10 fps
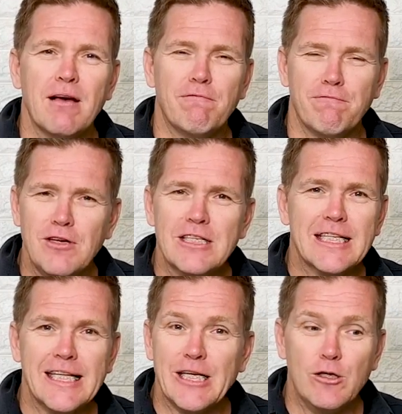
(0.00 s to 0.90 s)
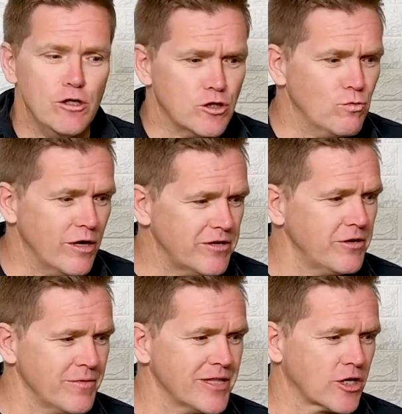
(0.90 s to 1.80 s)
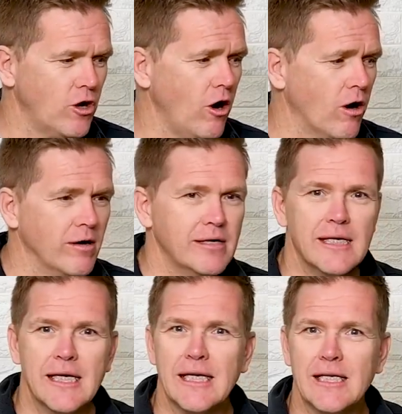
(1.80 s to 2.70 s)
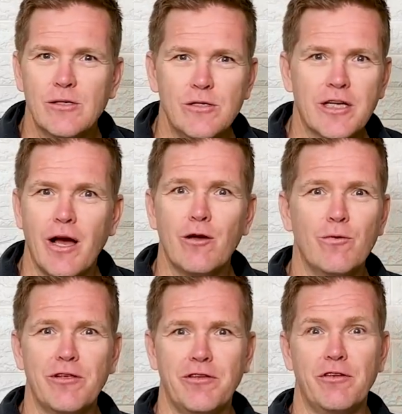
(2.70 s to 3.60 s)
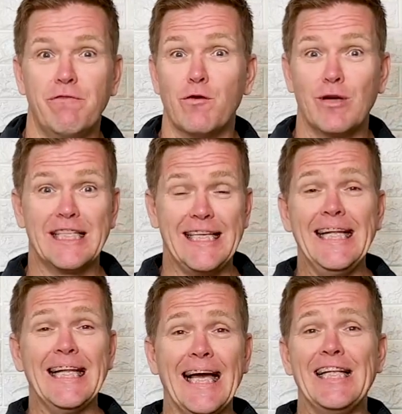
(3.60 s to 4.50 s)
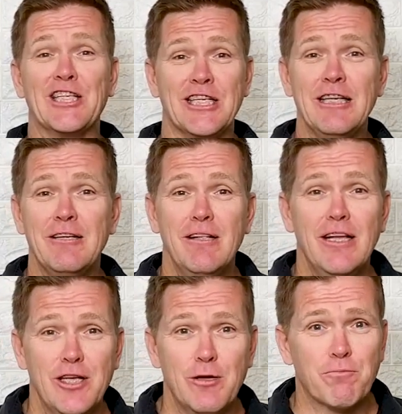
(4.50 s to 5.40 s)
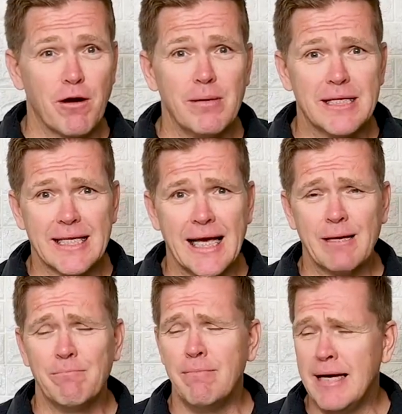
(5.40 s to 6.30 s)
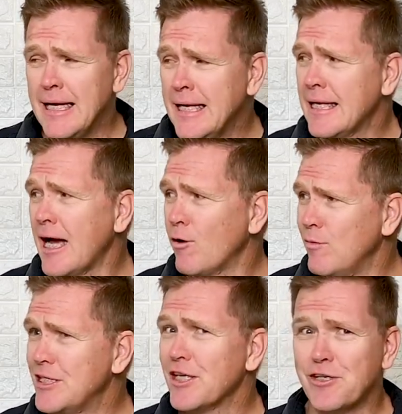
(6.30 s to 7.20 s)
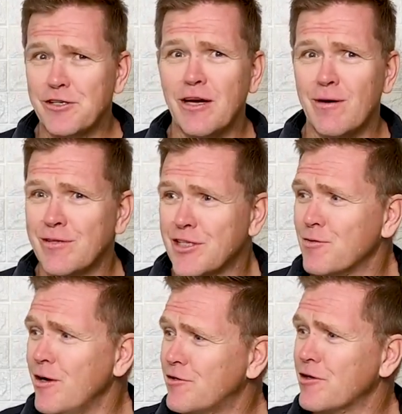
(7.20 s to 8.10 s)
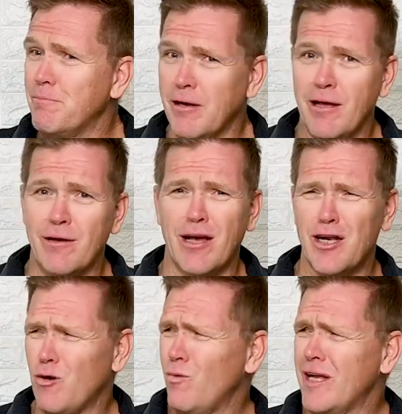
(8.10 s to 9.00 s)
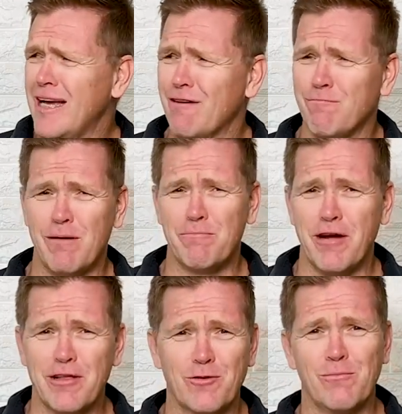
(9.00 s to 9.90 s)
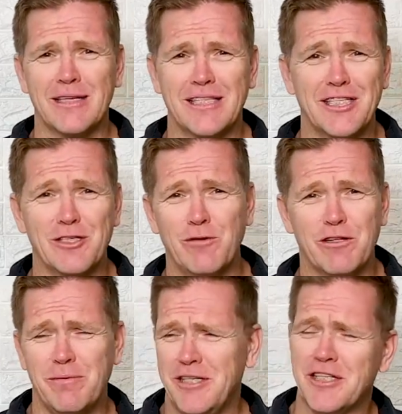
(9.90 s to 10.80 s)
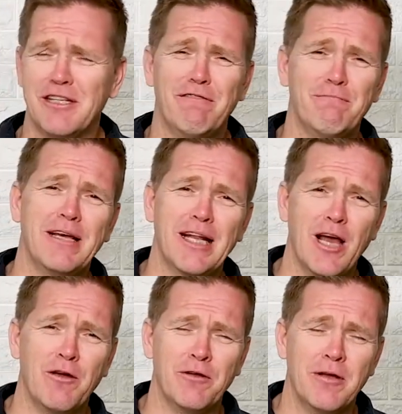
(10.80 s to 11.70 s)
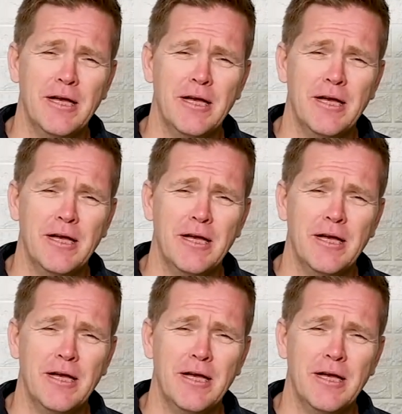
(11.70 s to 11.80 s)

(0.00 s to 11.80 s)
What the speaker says: Firstly, who's with you in the car? Who's going with you? If you're a teenager, you're probably saying, man, I wish I could go on this road trip alone. I don't want to have my brother or my sister with me. Just leave me alone.